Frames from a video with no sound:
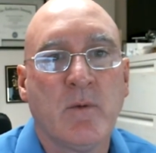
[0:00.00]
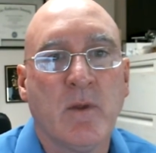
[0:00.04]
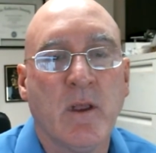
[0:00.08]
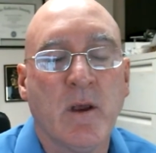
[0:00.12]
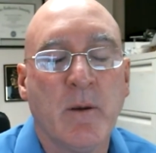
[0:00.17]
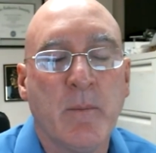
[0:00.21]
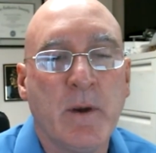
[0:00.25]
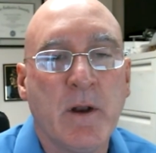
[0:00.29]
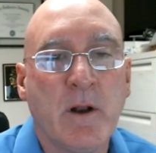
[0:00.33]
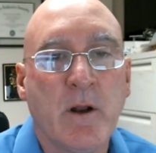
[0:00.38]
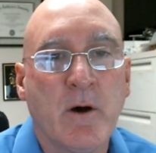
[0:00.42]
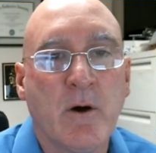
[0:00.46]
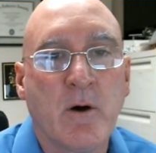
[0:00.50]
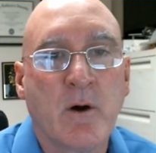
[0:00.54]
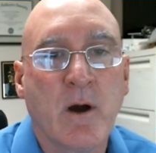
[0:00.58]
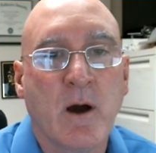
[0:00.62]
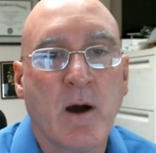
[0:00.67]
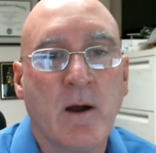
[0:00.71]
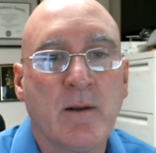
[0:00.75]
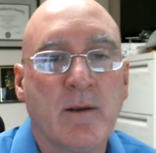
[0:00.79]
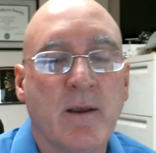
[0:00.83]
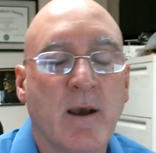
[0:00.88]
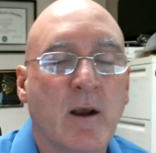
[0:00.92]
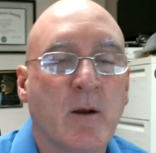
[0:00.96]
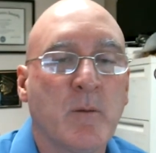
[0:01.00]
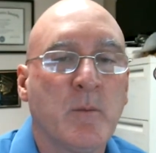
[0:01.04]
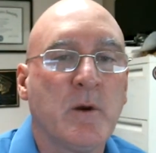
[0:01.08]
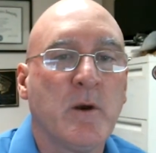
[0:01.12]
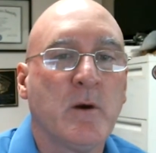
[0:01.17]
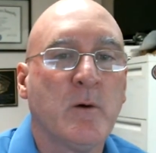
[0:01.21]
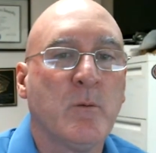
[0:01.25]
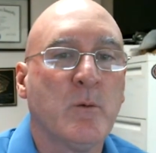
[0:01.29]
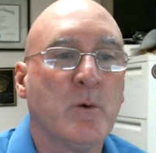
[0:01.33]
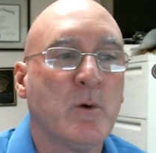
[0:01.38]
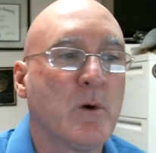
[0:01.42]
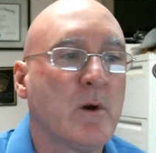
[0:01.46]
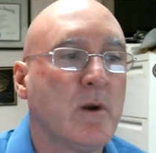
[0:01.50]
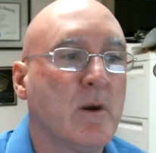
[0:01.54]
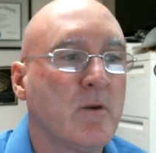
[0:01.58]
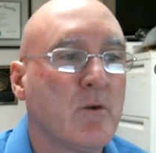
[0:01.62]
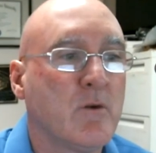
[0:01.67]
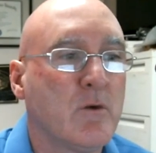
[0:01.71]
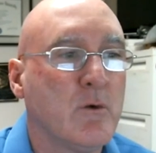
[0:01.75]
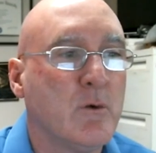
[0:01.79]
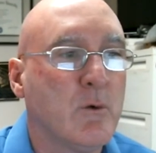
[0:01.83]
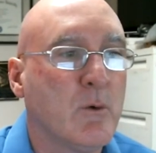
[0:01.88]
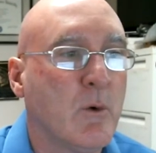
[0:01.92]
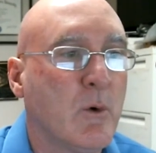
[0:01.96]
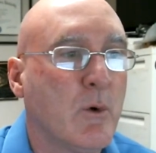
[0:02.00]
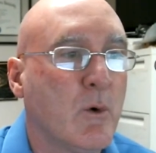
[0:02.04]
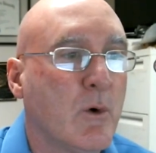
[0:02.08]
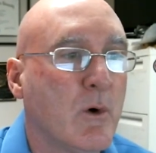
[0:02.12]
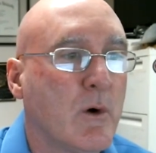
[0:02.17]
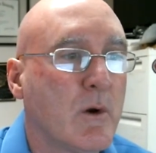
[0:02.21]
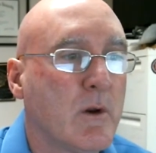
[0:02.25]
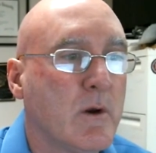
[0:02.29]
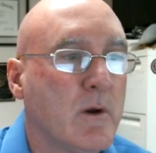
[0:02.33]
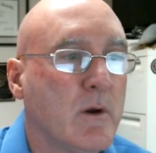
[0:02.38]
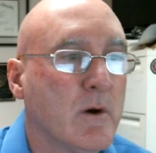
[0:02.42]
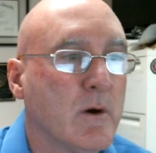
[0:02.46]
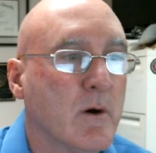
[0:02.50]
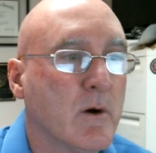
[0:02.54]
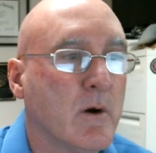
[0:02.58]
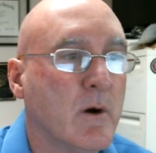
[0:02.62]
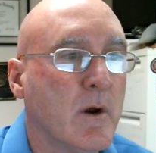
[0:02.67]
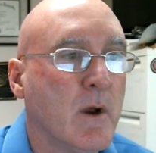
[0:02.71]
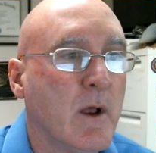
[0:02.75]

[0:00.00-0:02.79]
let me know. Contact me, and we'll get you on here.